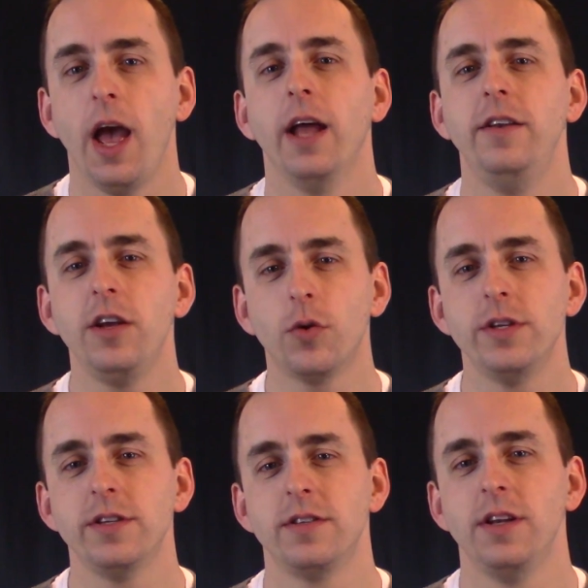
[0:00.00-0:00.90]
and
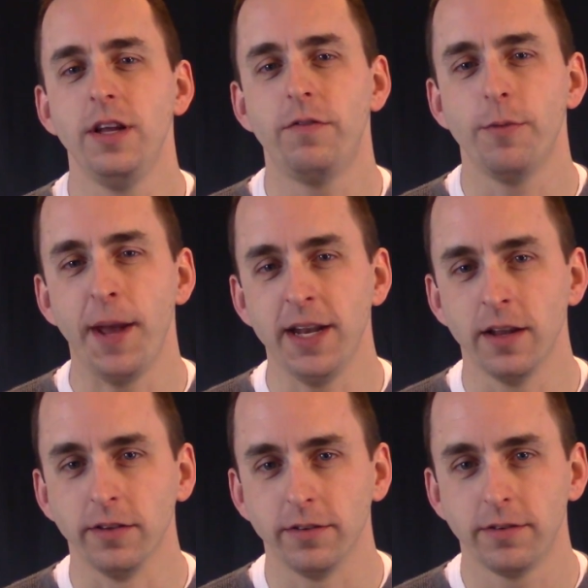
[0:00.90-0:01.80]
decreases the need for
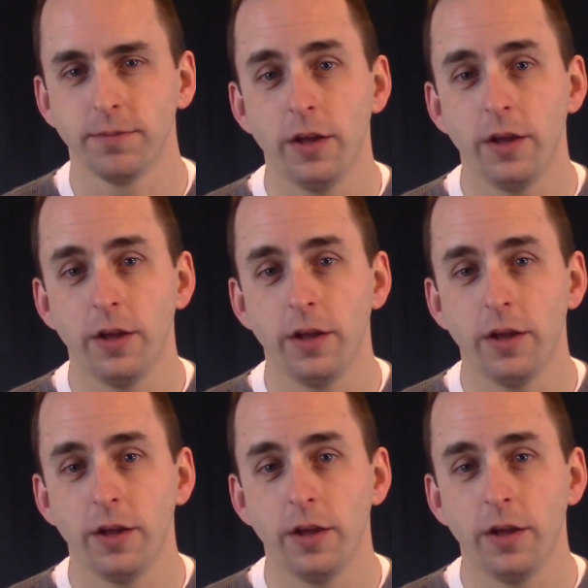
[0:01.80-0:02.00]
maintenance.